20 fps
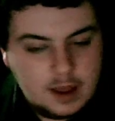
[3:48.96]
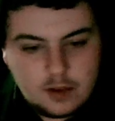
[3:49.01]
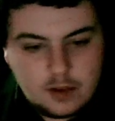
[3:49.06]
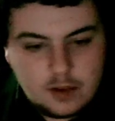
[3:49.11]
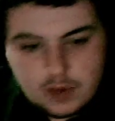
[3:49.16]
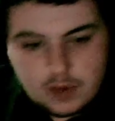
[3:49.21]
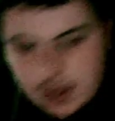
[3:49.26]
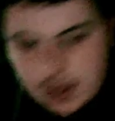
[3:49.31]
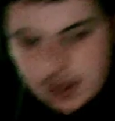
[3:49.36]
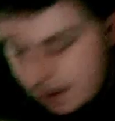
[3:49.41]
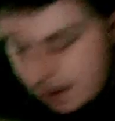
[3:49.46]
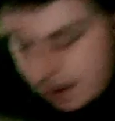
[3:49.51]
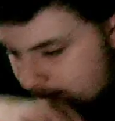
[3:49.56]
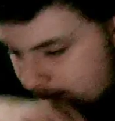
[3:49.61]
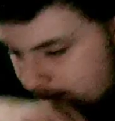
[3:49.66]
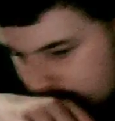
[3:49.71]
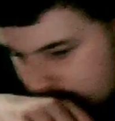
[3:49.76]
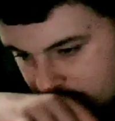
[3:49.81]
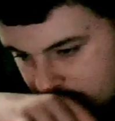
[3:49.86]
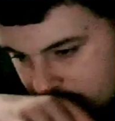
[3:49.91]
Really
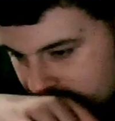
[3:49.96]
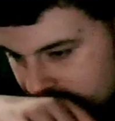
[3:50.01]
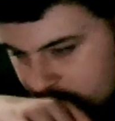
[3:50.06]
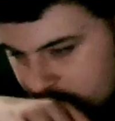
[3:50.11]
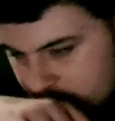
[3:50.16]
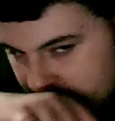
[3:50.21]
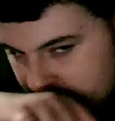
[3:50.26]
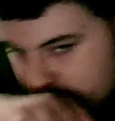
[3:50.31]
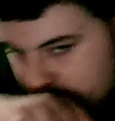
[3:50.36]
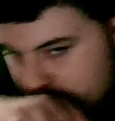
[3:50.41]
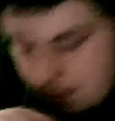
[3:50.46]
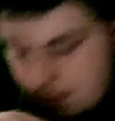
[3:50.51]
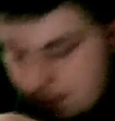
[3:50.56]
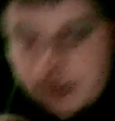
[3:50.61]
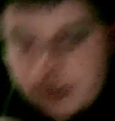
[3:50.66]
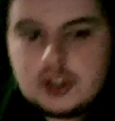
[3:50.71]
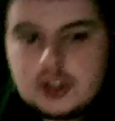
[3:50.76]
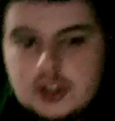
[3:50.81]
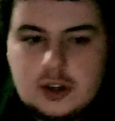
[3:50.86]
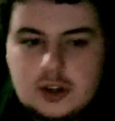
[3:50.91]

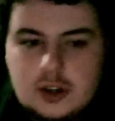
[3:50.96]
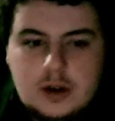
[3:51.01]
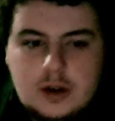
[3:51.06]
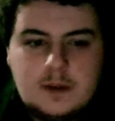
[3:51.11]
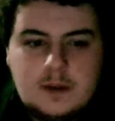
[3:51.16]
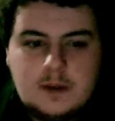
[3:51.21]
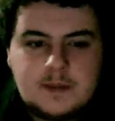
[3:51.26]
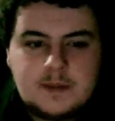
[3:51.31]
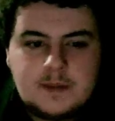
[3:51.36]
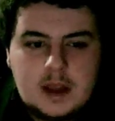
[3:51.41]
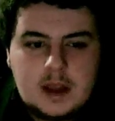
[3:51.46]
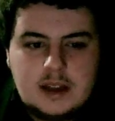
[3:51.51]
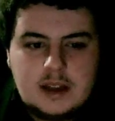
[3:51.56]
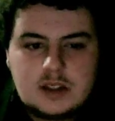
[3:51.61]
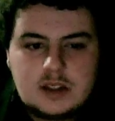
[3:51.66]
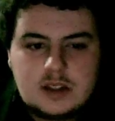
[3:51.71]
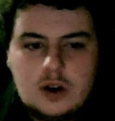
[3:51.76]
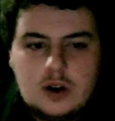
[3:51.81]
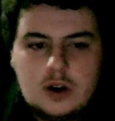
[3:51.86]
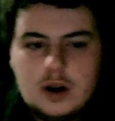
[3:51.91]
mature.
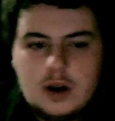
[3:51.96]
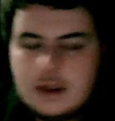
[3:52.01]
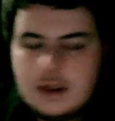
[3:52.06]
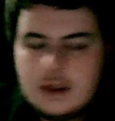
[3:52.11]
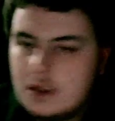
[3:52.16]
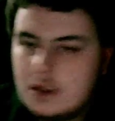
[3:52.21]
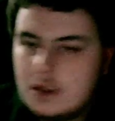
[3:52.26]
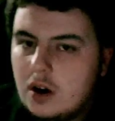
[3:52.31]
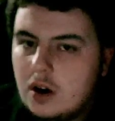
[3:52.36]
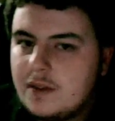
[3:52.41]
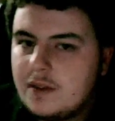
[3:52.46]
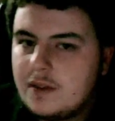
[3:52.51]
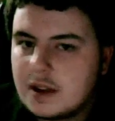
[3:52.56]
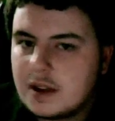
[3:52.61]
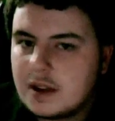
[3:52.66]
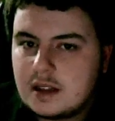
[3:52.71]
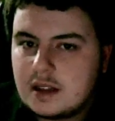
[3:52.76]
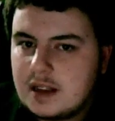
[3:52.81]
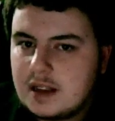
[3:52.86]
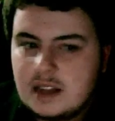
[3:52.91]
It's not not for
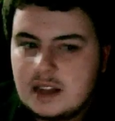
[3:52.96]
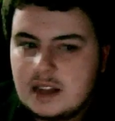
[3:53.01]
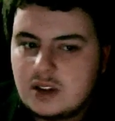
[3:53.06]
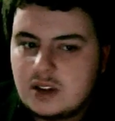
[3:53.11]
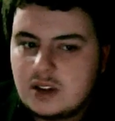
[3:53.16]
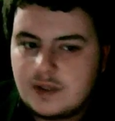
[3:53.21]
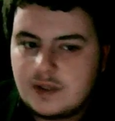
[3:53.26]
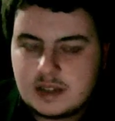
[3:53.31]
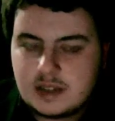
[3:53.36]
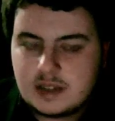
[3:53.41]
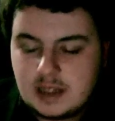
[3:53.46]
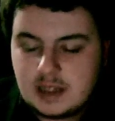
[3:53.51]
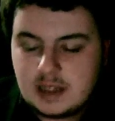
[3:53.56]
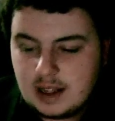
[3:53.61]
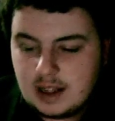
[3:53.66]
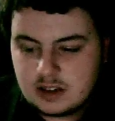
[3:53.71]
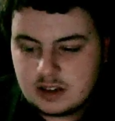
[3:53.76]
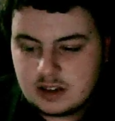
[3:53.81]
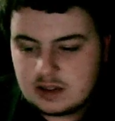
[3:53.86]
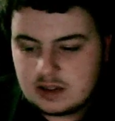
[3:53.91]
kids, not for
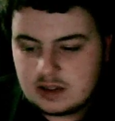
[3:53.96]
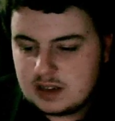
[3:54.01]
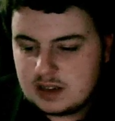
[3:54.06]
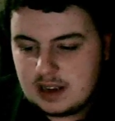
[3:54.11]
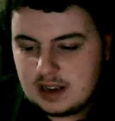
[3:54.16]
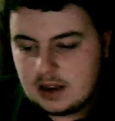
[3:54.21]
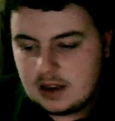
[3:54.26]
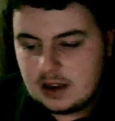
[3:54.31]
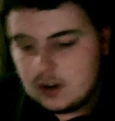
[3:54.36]
teenagers. I say you